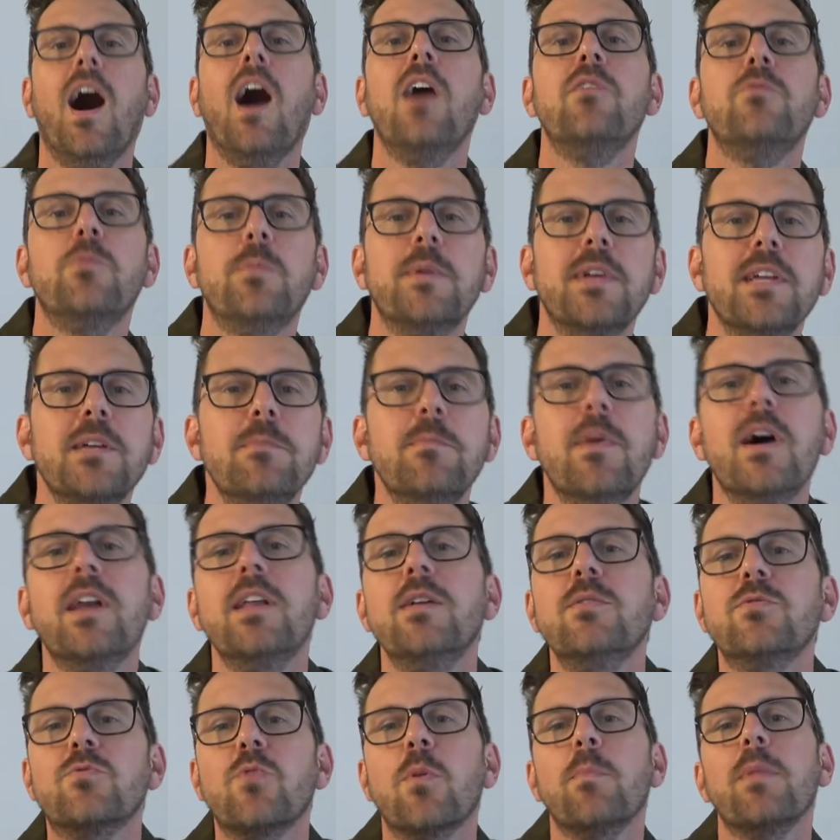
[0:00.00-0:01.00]
Hi everybody, my name
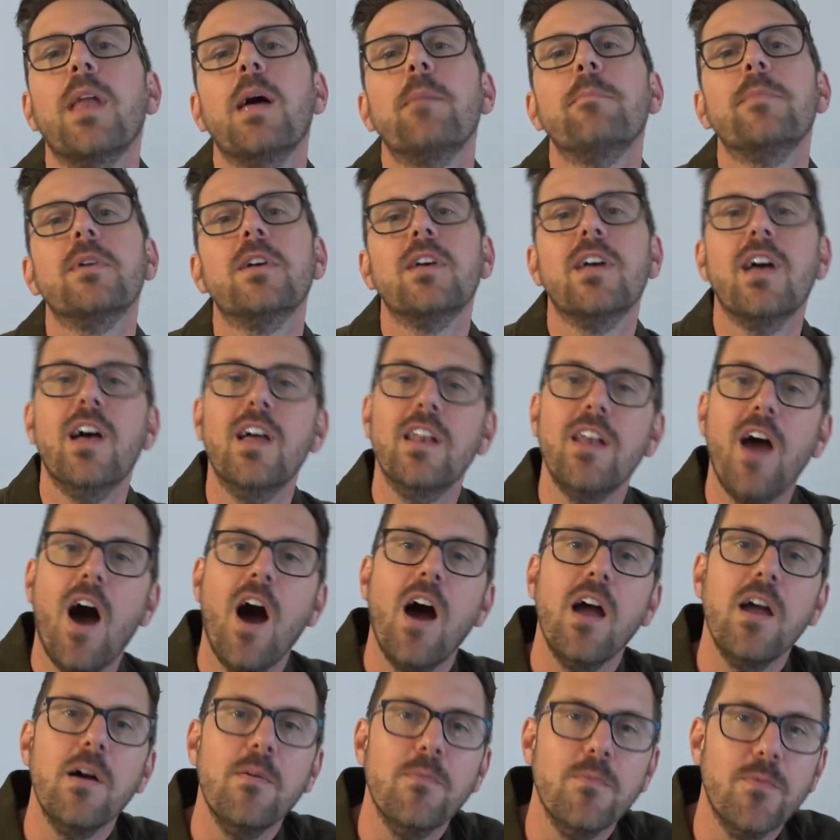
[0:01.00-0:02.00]
is Rob Lambert and
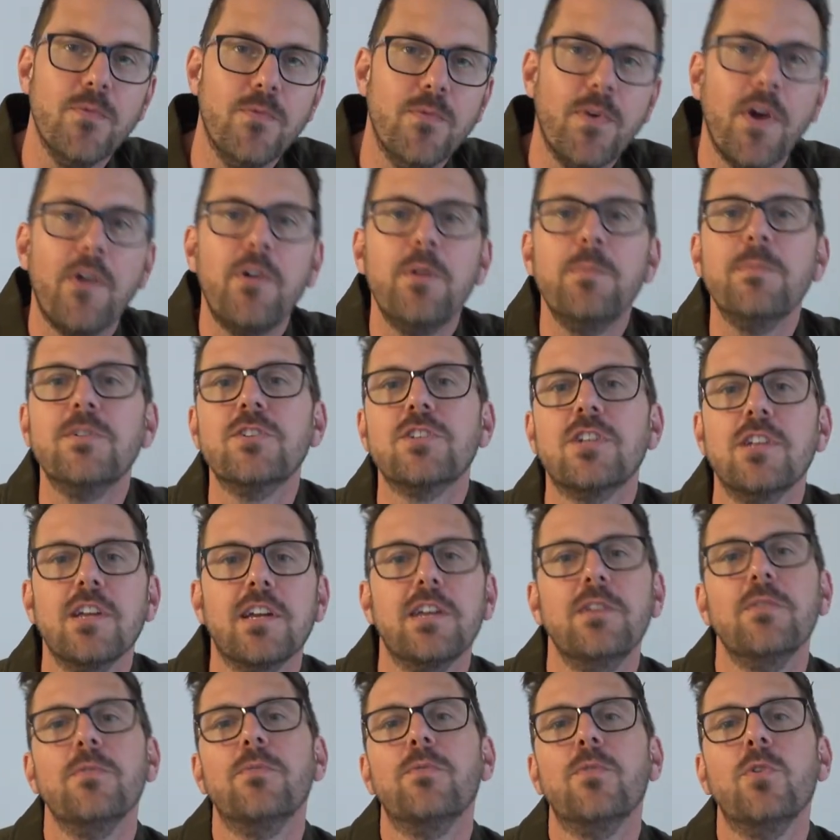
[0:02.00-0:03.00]
I am very much
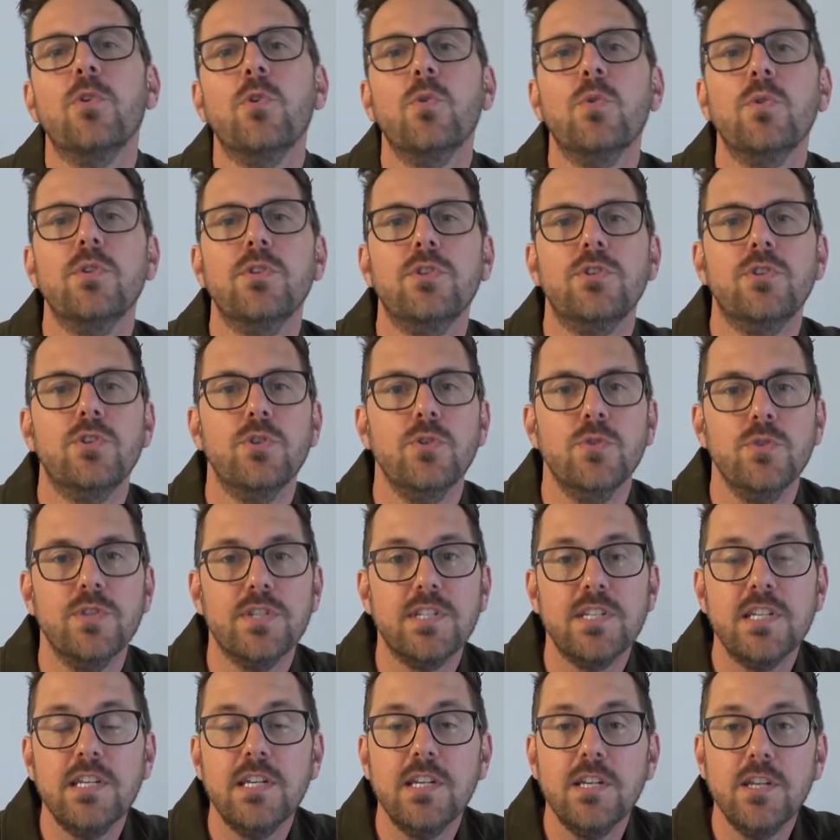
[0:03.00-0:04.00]
looking forward to
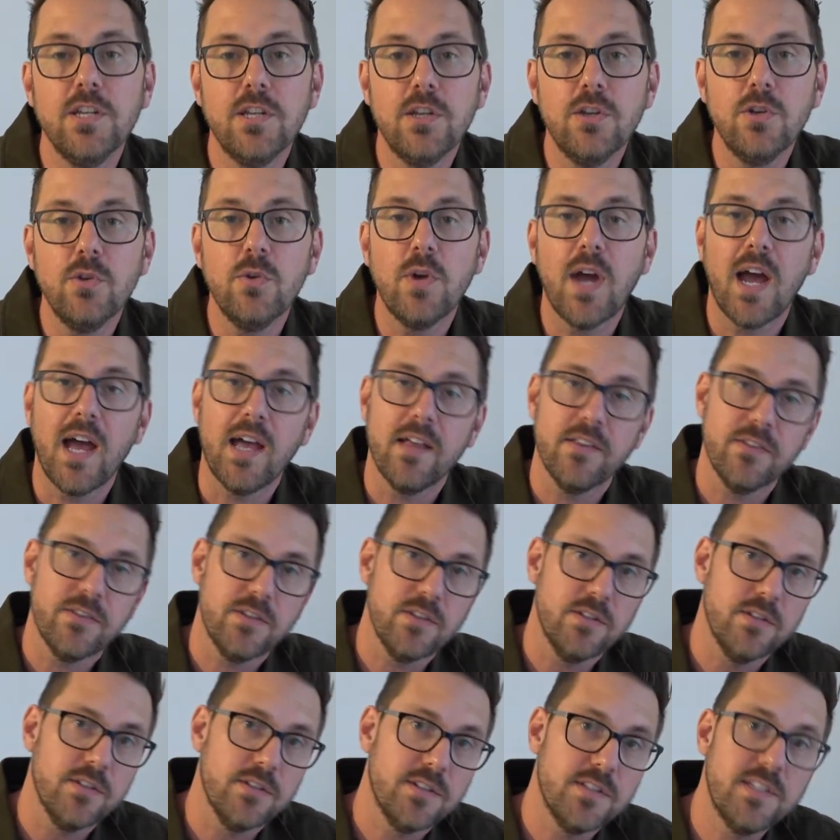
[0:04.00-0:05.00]
seeing you at
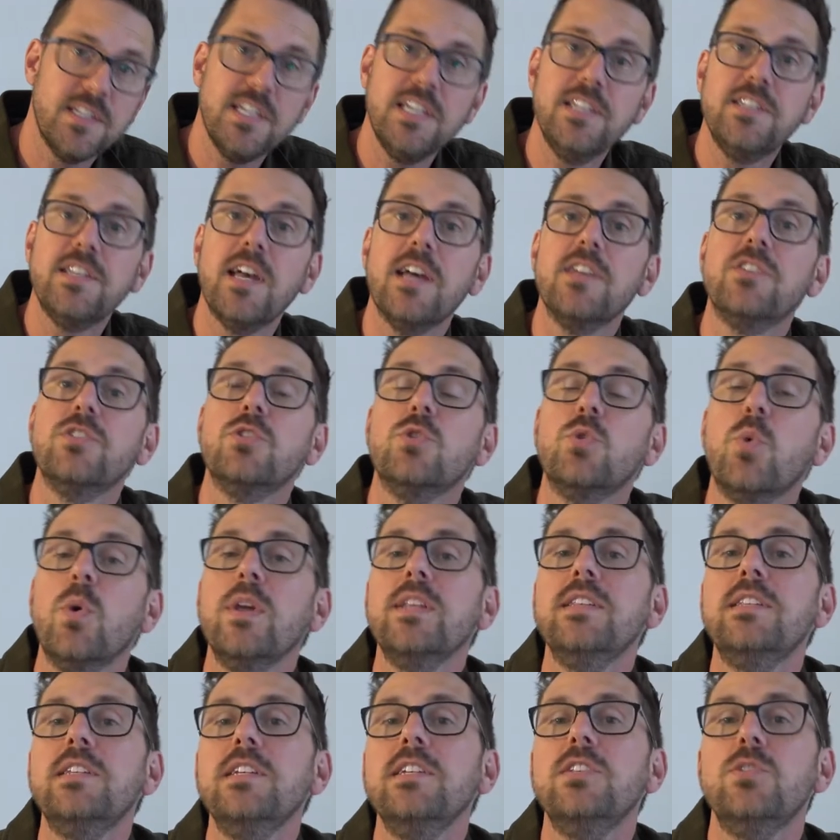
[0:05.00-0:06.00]
the CTEST
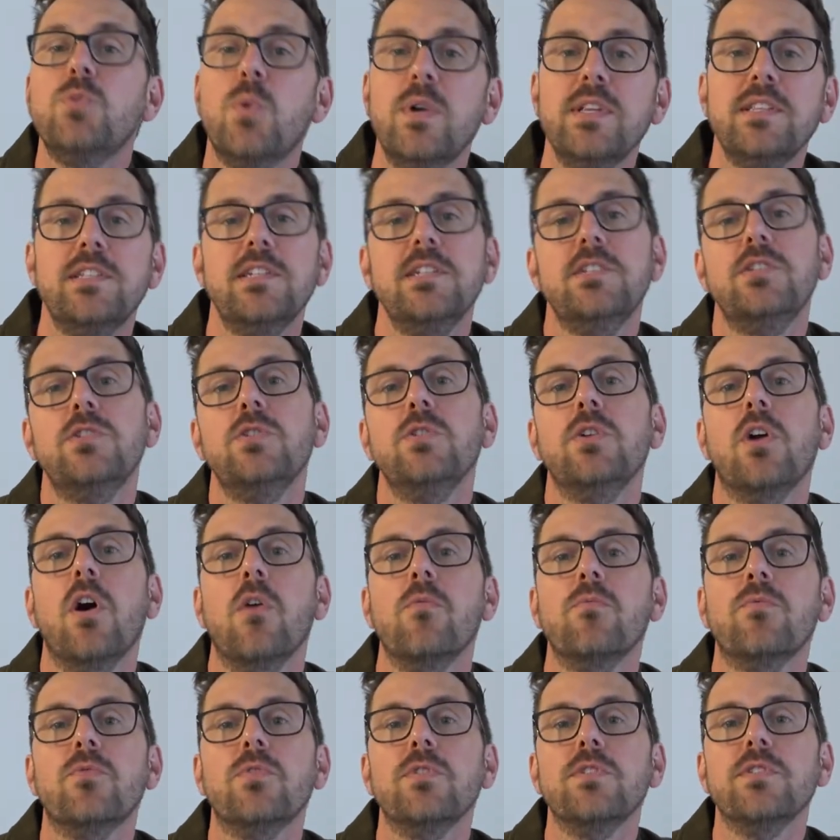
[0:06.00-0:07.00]
2022
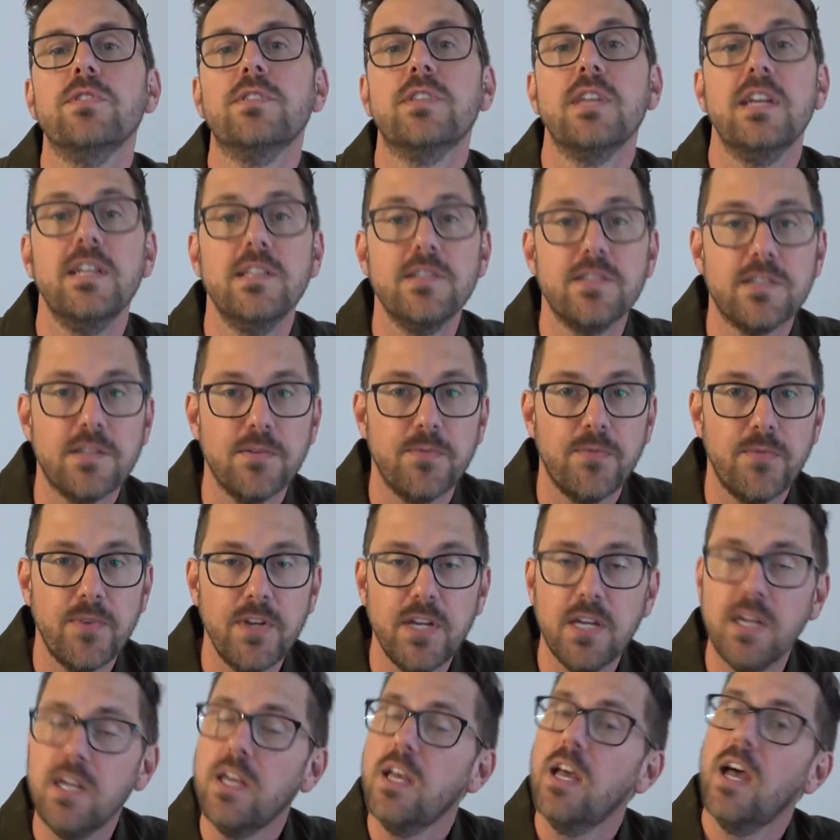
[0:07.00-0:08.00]
conference in
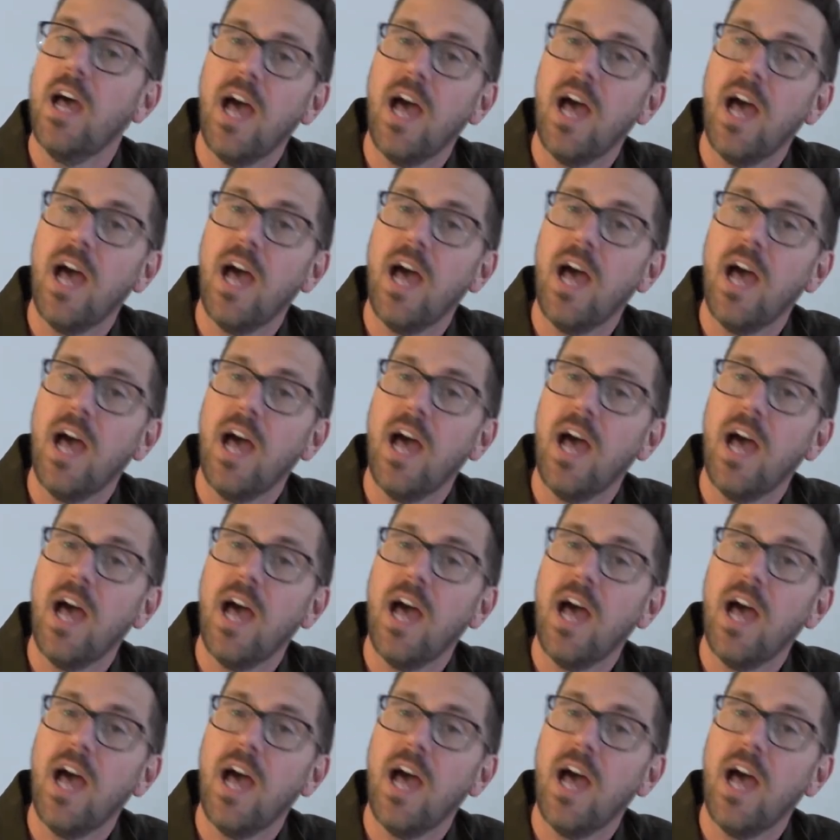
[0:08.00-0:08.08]
Sofia